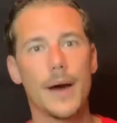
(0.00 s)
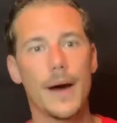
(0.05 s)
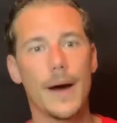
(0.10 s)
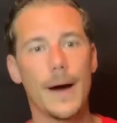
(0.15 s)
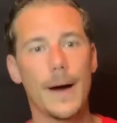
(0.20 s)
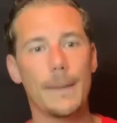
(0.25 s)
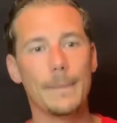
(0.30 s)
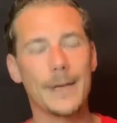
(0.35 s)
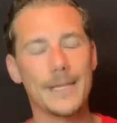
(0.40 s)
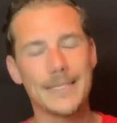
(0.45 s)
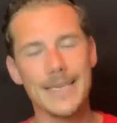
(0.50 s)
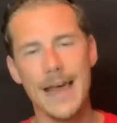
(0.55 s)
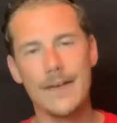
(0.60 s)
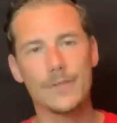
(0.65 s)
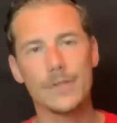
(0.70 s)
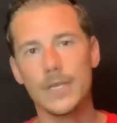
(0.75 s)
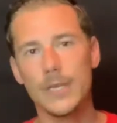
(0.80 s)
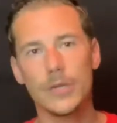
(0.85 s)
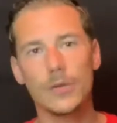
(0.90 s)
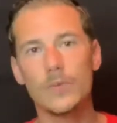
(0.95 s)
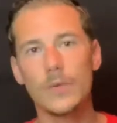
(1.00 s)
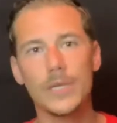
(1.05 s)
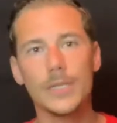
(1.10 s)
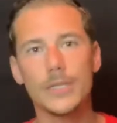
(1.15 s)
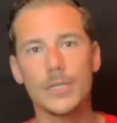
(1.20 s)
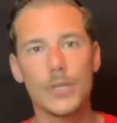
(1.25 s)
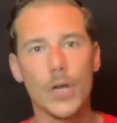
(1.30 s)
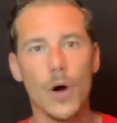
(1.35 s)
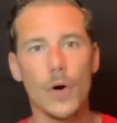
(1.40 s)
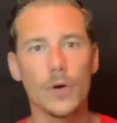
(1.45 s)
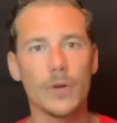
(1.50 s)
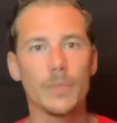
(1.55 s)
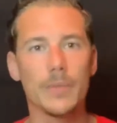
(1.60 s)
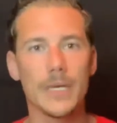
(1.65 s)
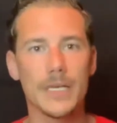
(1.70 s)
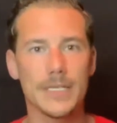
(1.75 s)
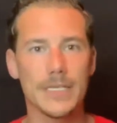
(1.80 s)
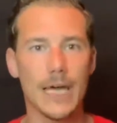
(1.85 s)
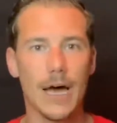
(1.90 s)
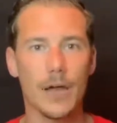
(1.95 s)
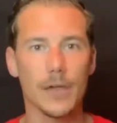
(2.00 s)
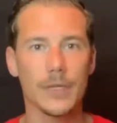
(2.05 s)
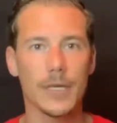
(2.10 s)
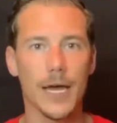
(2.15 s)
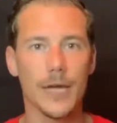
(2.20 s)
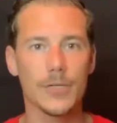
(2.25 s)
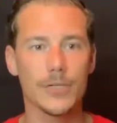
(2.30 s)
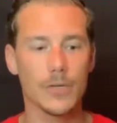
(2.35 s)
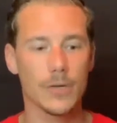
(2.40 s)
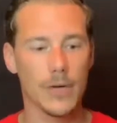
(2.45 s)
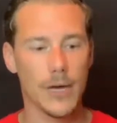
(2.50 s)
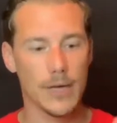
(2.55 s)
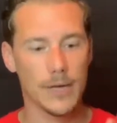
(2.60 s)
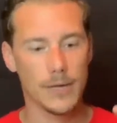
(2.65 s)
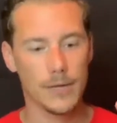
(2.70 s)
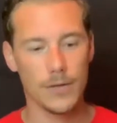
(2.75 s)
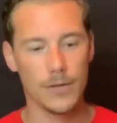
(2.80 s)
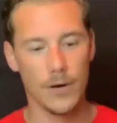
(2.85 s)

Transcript: It's everything you need to know to be a solid catcher.